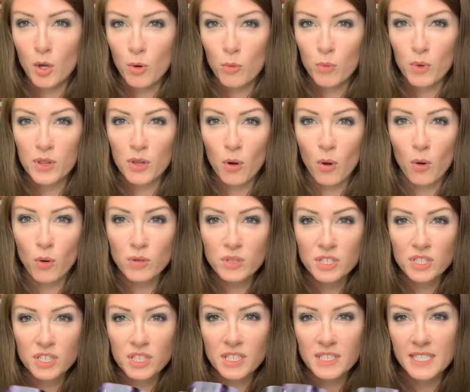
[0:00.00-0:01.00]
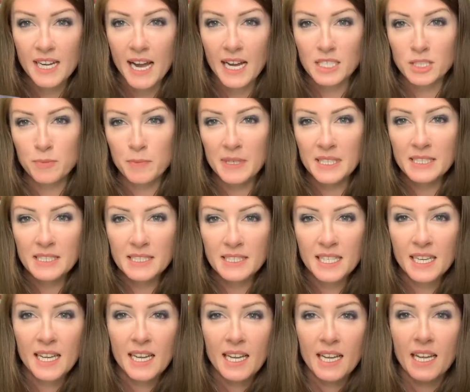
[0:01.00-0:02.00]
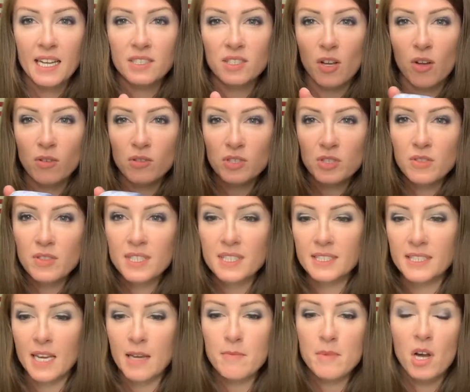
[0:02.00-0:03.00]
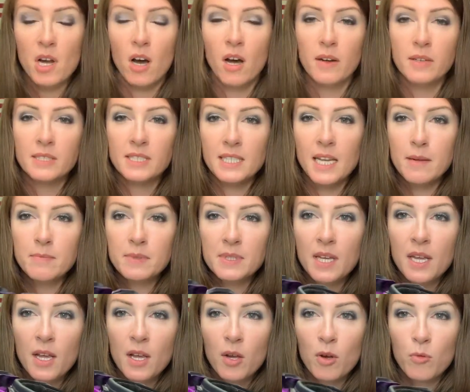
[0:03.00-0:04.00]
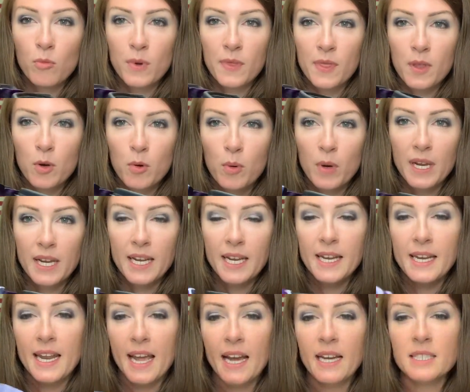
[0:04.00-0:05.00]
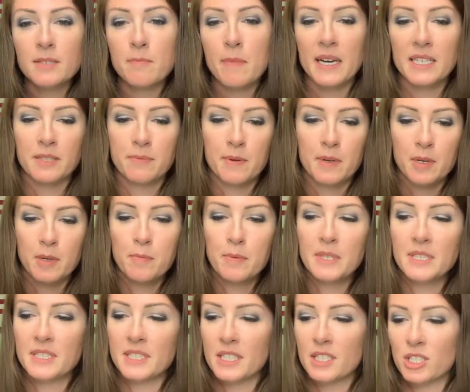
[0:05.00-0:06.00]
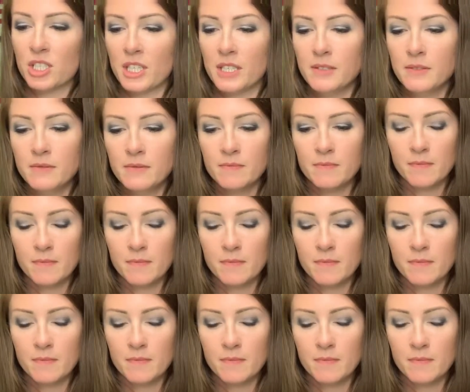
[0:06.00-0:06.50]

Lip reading: With the holster attachments, it's also the same concept with the Quick Connects by Springer Precision.